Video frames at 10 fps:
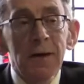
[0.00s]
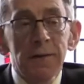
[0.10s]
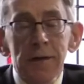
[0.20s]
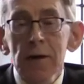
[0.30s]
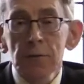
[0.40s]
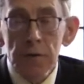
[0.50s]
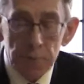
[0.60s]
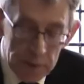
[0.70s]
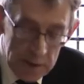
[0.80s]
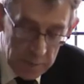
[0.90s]
That was
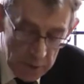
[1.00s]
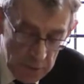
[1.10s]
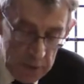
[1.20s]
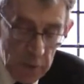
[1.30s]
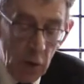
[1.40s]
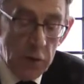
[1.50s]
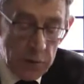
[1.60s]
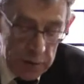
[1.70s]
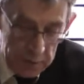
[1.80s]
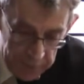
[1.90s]
pretty much it,
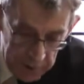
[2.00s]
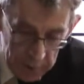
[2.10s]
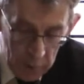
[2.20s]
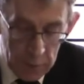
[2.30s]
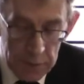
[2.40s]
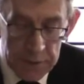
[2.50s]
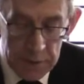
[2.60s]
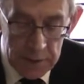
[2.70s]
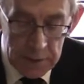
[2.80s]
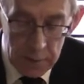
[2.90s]
until far more
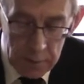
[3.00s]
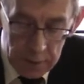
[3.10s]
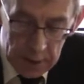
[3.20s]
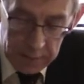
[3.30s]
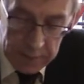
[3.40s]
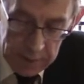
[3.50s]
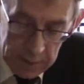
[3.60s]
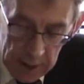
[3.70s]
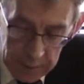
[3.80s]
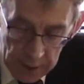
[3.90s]
recently when we have been
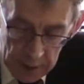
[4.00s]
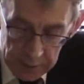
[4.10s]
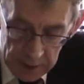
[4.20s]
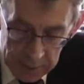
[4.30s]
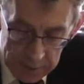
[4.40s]
becoming a